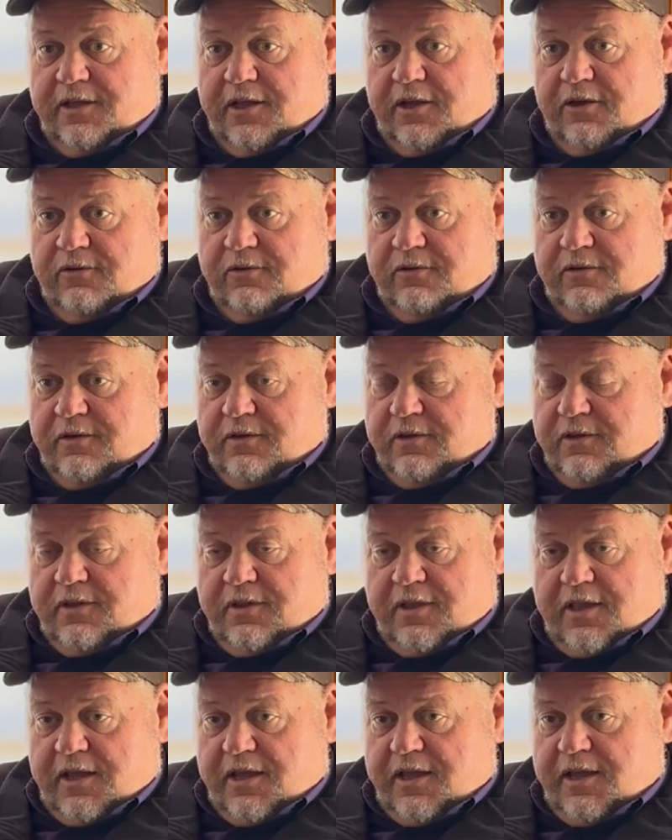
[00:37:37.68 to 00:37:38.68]
you know,
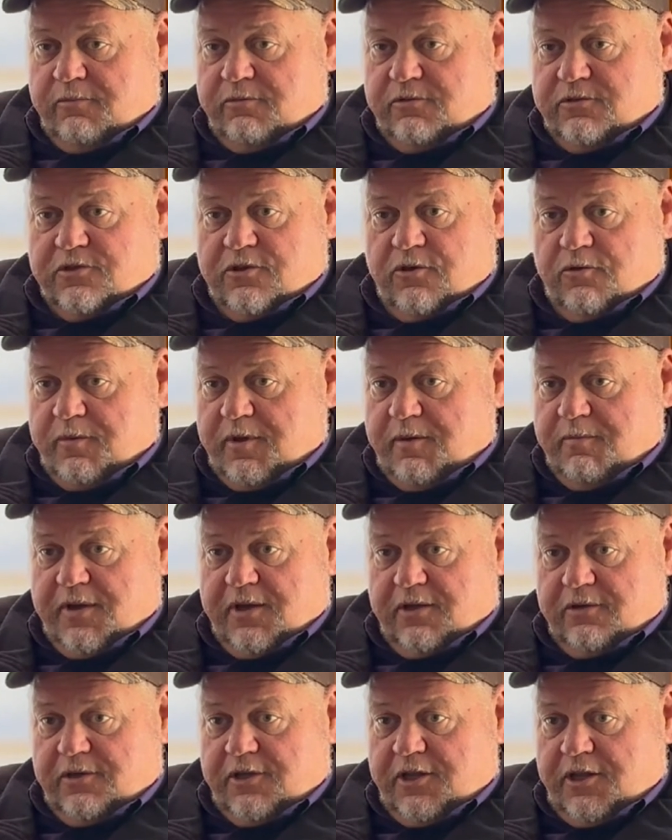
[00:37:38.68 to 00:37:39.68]
it was going to be
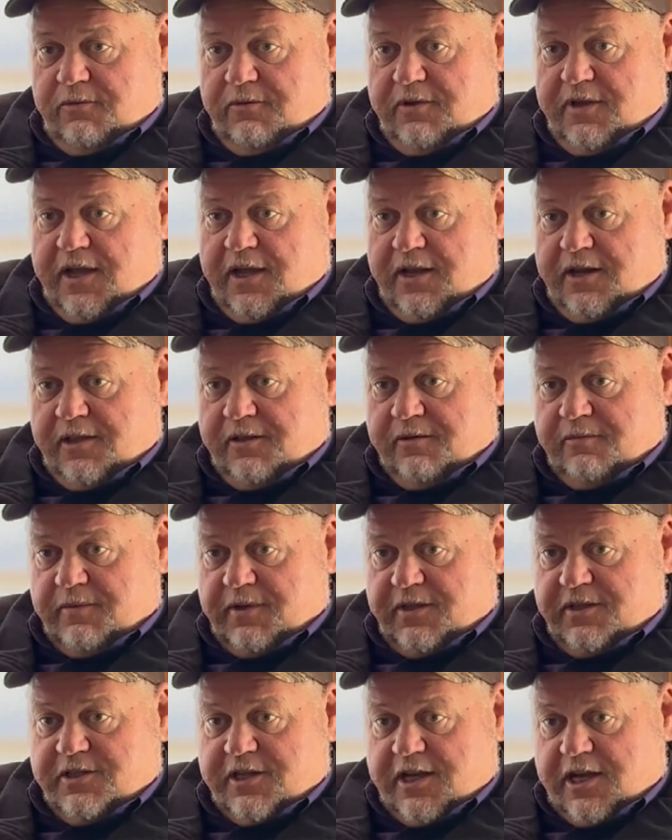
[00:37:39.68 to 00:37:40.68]
built in Newton County,
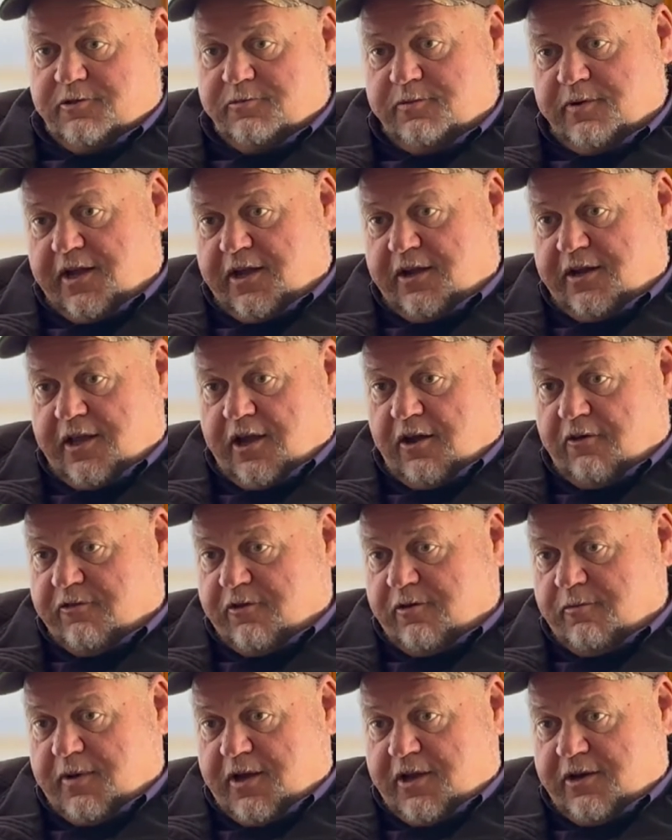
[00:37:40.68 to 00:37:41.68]
but Jasper County
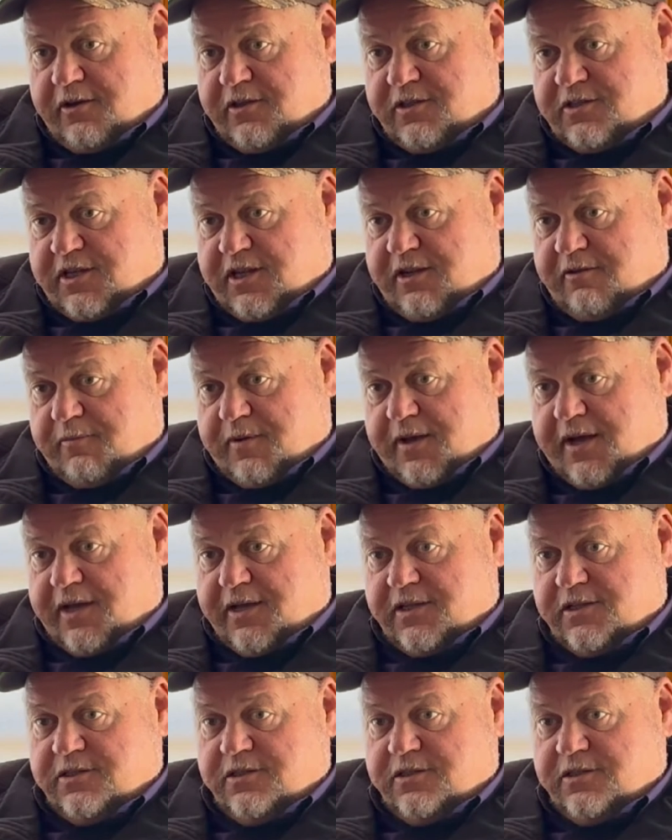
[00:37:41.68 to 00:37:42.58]
offered a better incentive package.